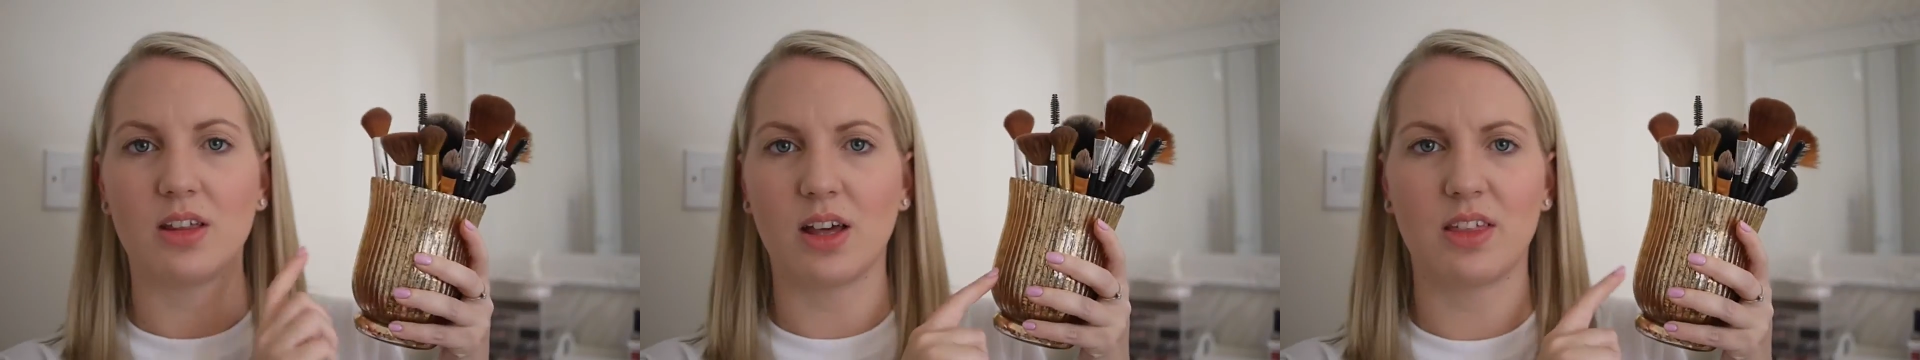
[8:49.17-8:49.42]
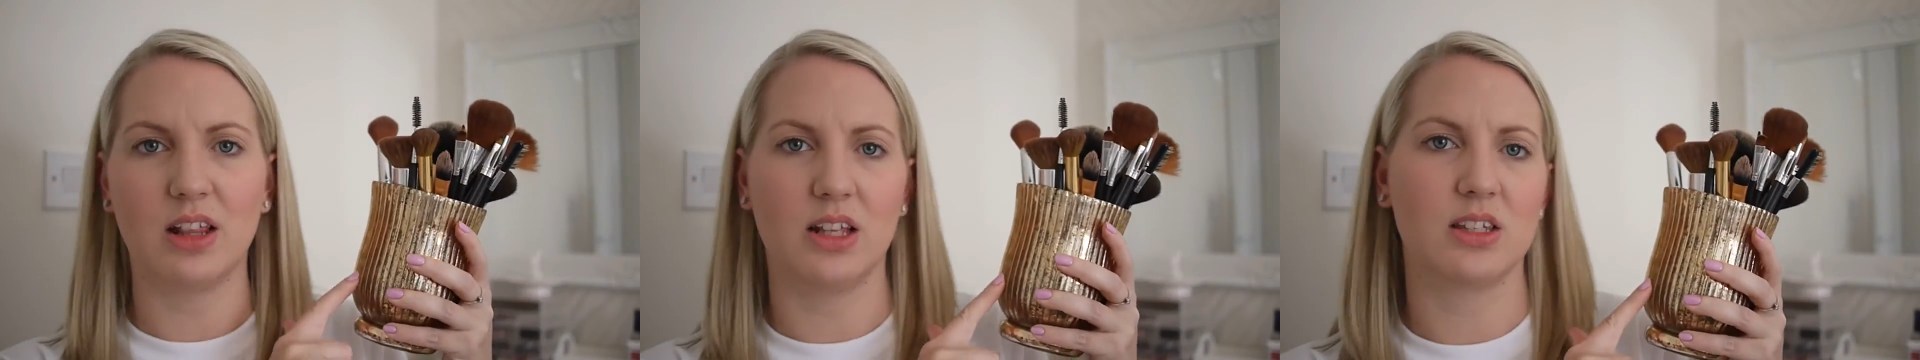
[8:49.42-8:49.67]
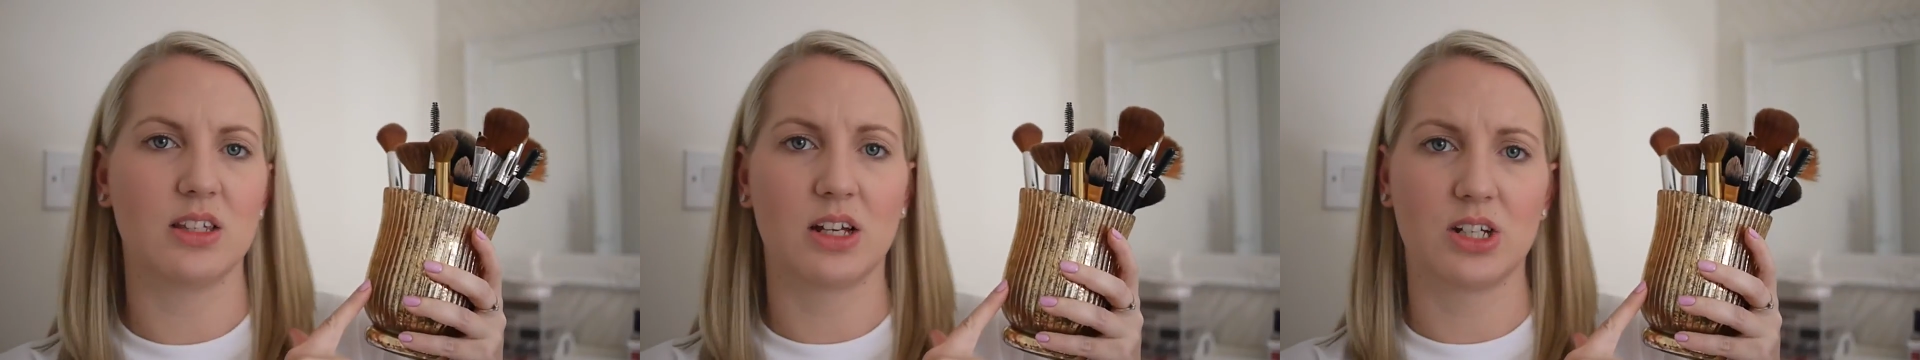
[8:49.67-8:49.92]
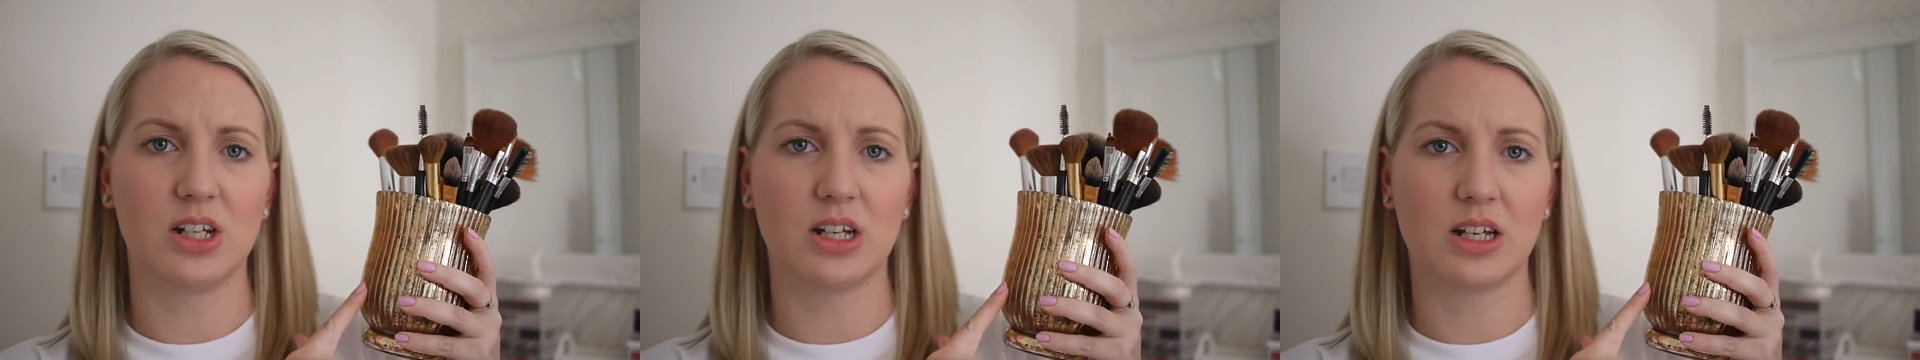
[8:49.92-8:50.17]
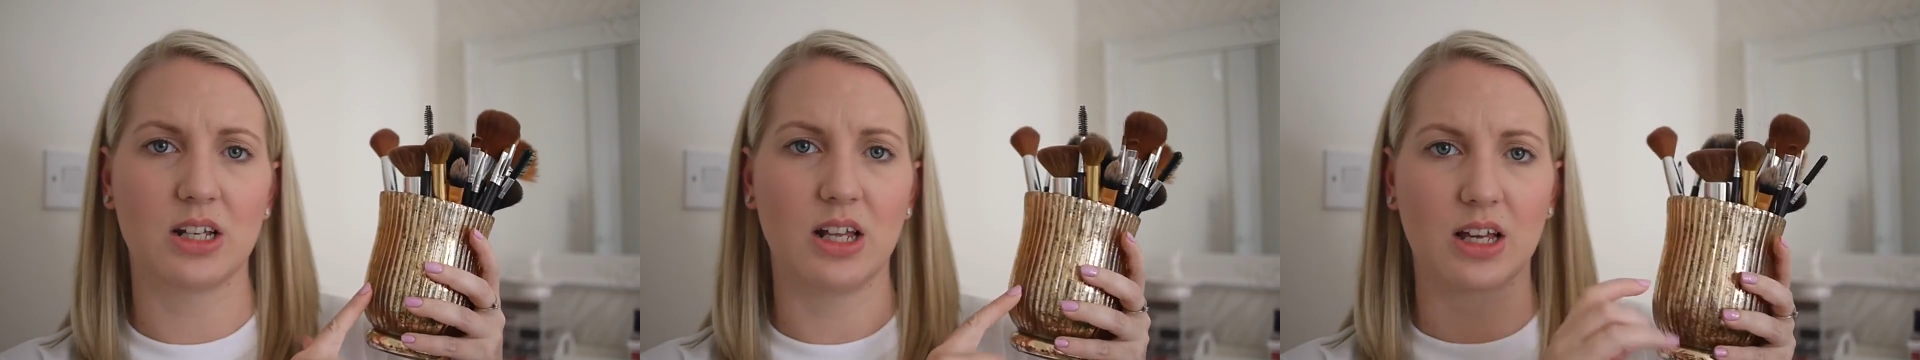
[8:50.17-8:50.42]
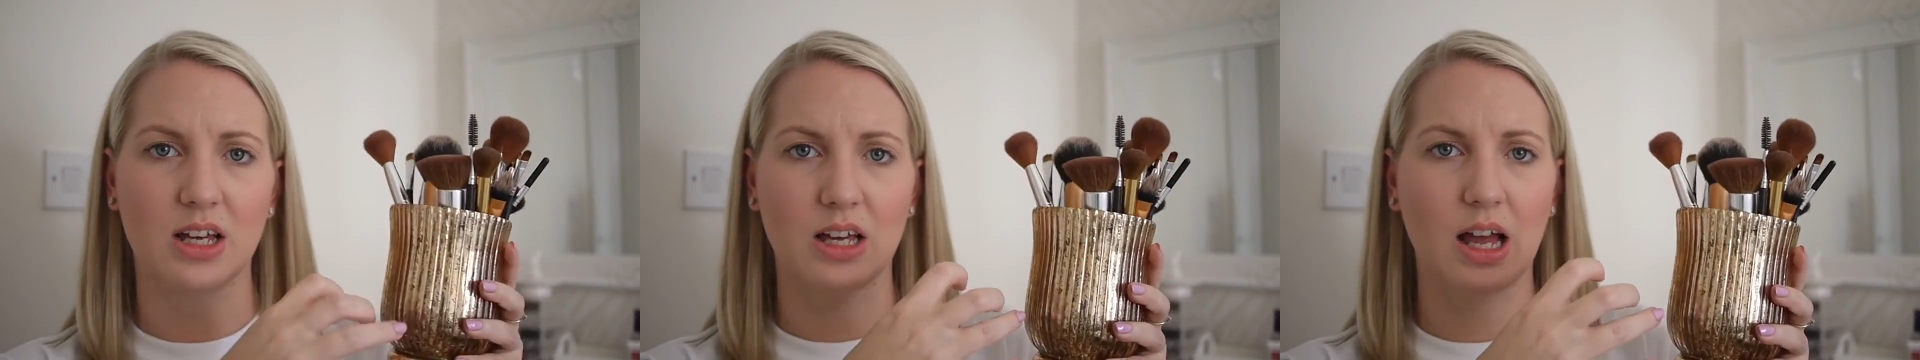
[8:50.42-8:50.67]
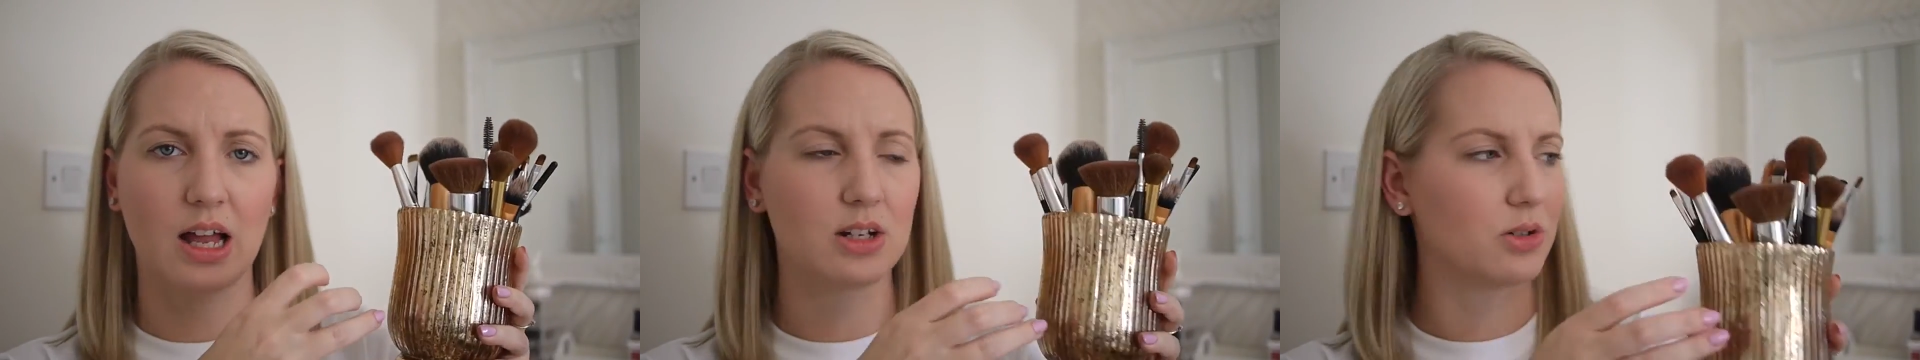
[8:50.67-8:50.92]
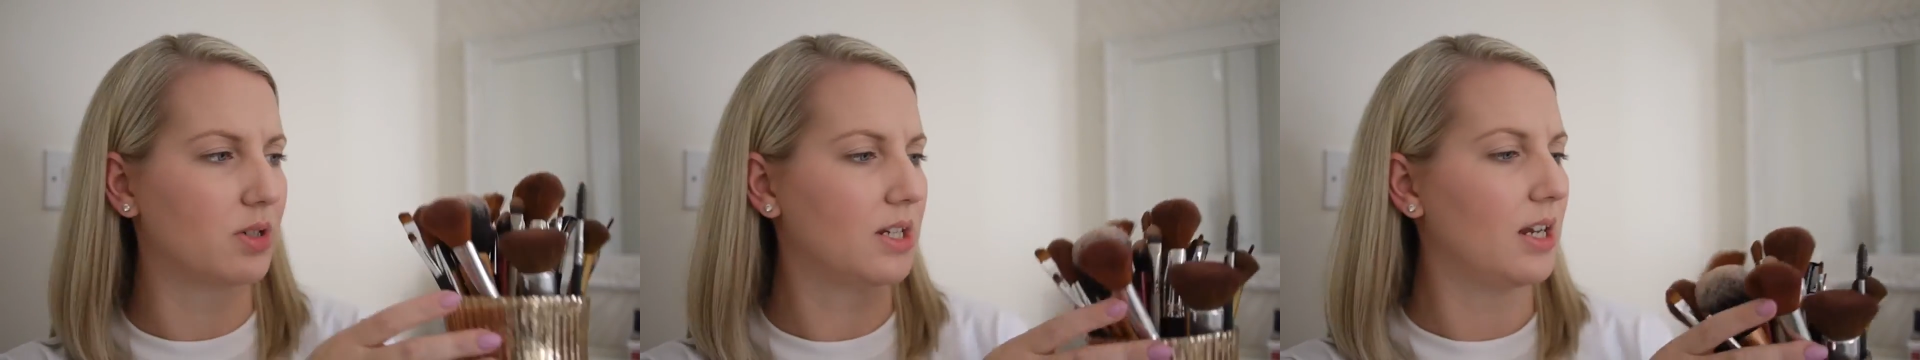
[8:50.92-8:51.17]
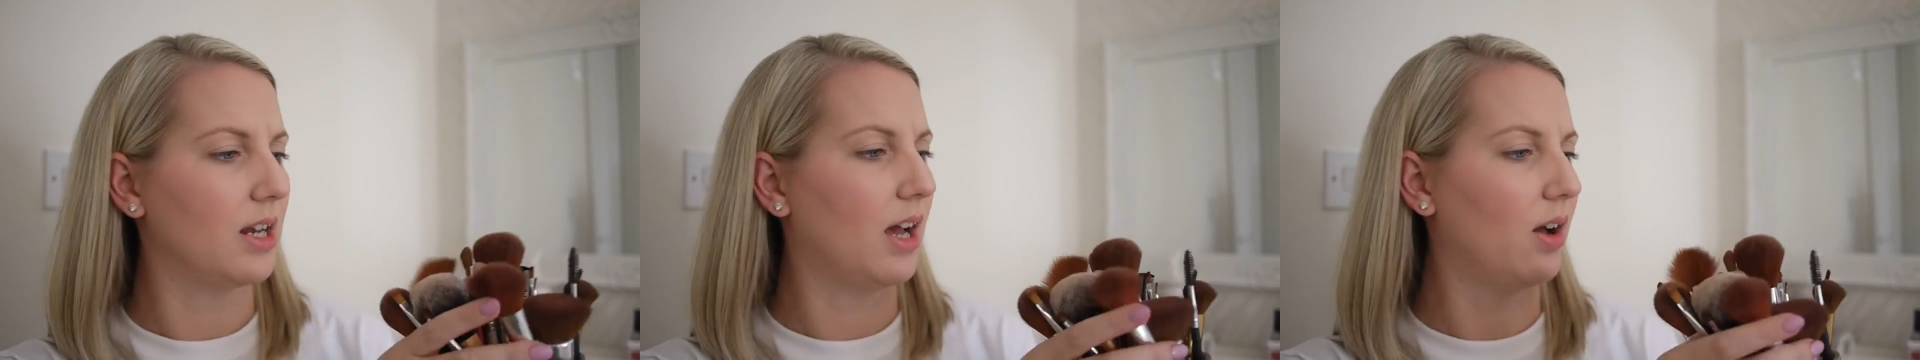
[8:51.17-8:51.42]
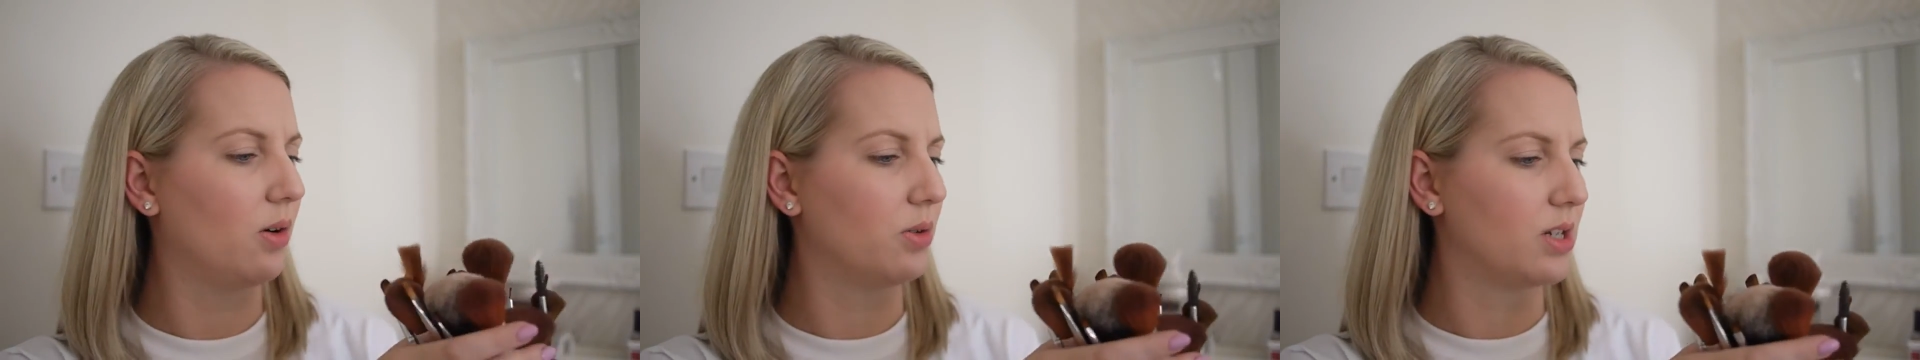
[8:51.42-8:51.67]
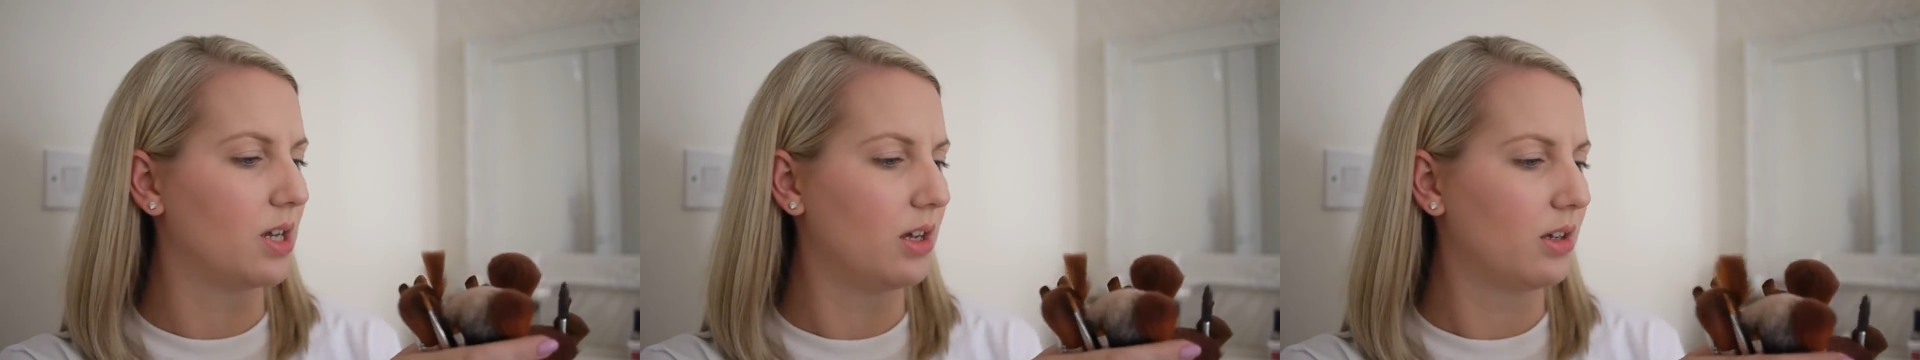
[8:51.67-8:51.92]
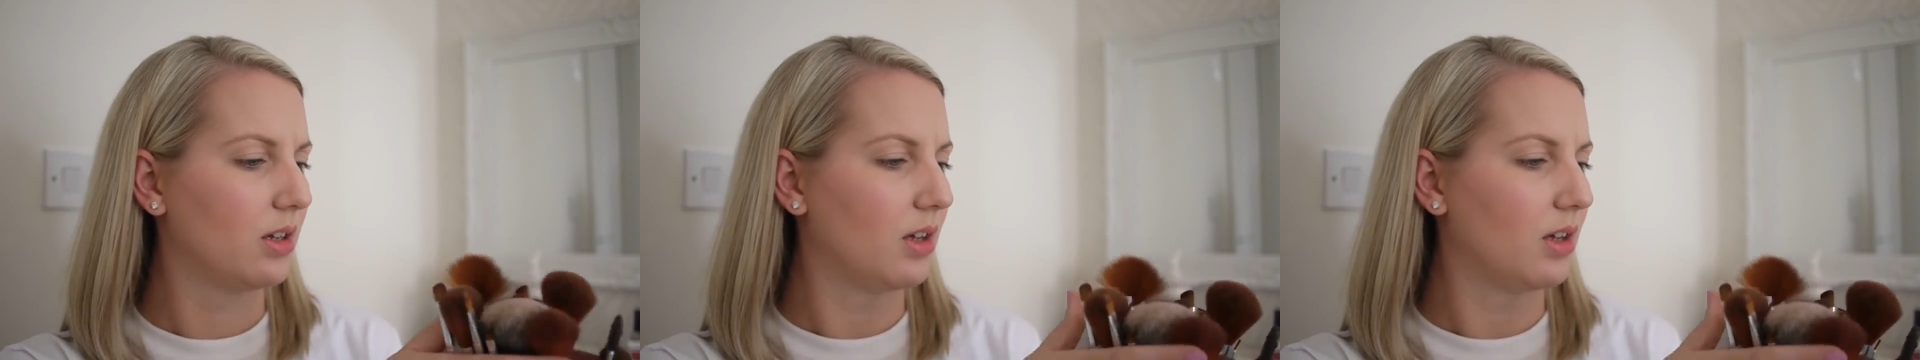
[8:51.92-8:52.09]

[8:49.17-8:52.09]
I think this is actually like a candle tea light holder.